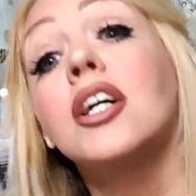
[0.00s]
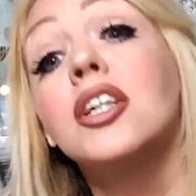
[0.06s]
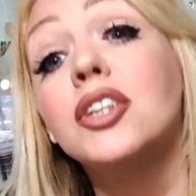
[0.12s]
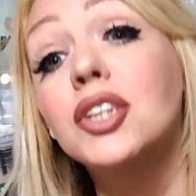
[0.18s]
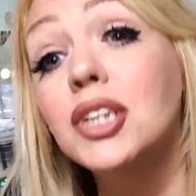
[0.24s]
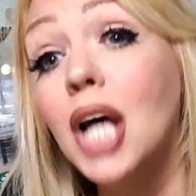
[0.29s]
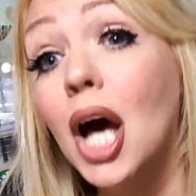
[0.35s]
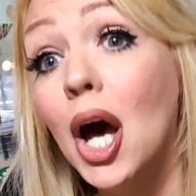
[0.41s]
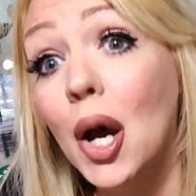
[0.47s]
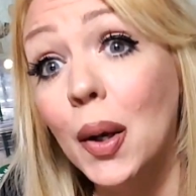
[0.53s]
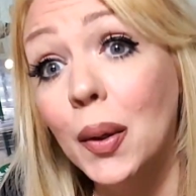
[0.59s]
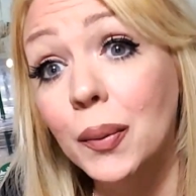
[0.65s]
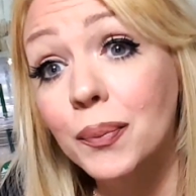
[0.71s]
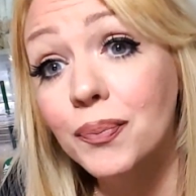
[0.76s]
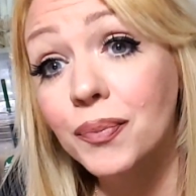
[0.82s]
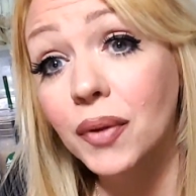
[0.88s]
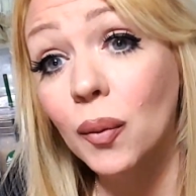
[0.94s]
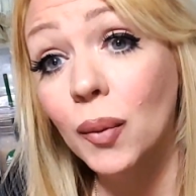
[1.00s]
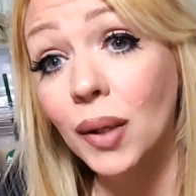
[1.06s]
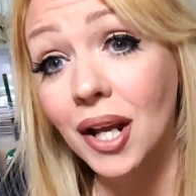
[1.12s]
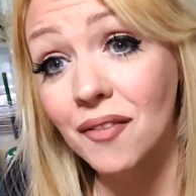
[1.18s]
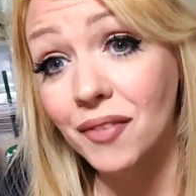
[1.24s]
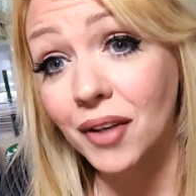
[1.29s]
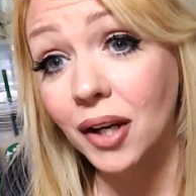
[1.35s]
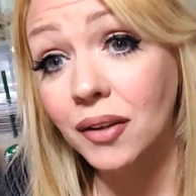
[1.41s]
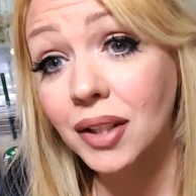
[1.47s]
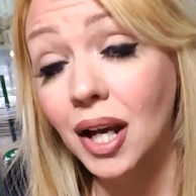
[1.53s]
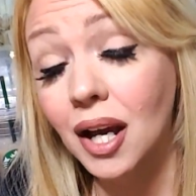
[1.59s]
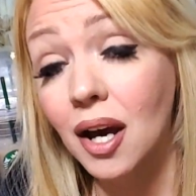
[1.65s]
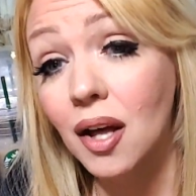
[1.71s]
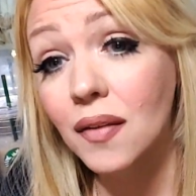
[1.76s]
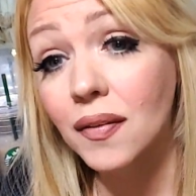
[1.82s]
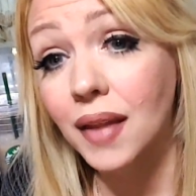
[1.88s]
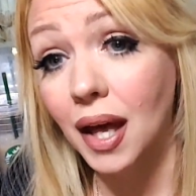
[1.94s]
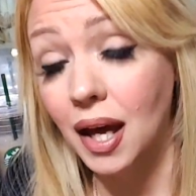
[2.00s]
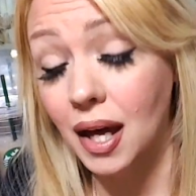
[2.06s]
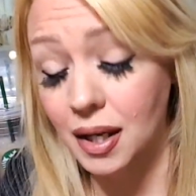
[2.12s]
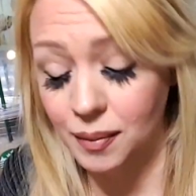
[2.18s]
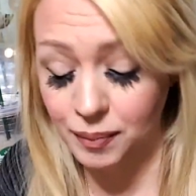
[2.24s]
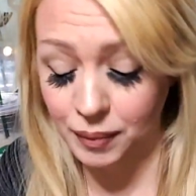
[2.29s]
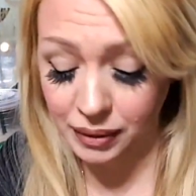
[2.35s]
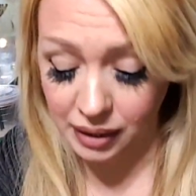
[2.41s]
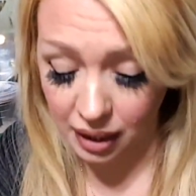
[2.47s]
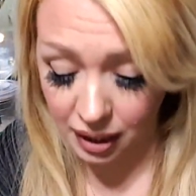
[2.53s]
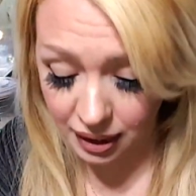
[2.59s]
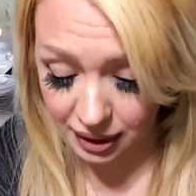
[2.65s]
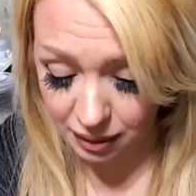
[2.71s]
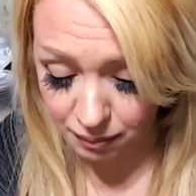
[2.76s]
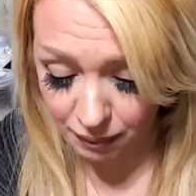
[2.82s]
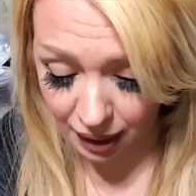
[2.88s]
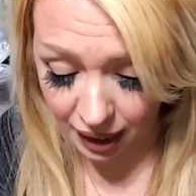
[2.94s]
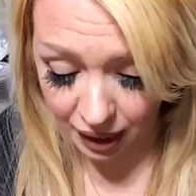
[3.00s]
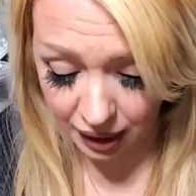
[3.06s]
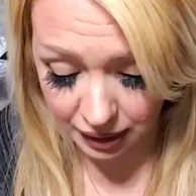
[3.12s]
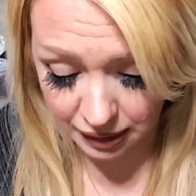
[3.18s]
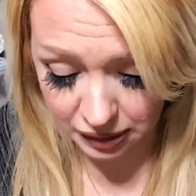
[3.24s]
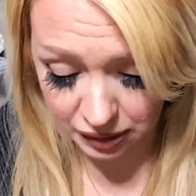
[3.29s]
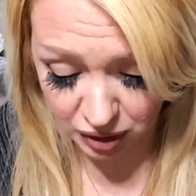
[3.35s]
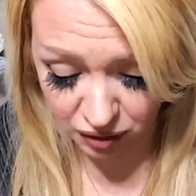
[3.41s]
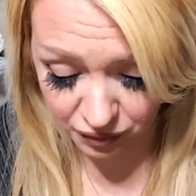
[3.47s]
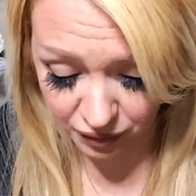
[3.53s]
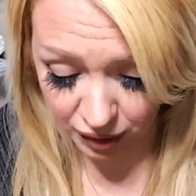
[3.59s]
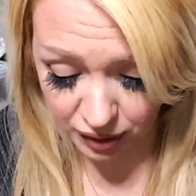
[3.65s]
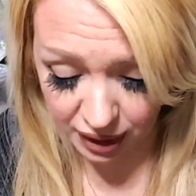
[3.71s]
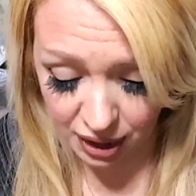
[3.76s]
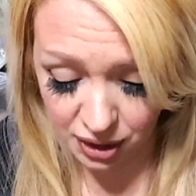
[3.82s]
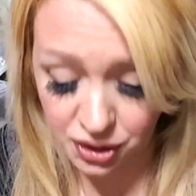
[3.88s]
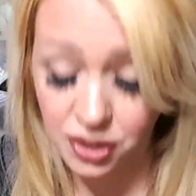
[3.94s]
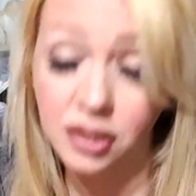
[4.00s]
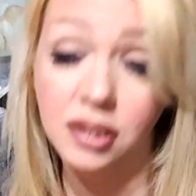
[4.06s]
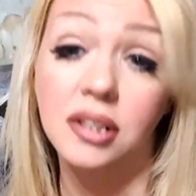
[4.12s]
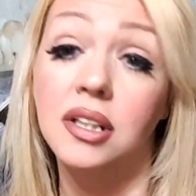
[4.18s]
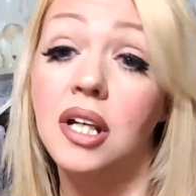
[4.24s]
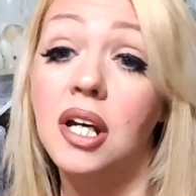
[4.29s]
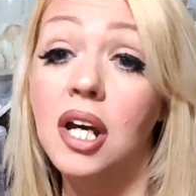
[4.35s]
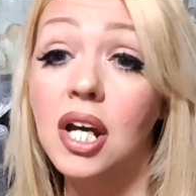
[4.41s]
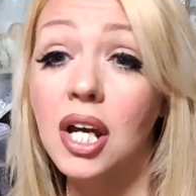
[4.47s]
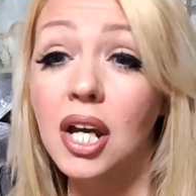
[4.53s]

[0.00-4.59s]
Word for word: So, when I found out that Milani made a new foundation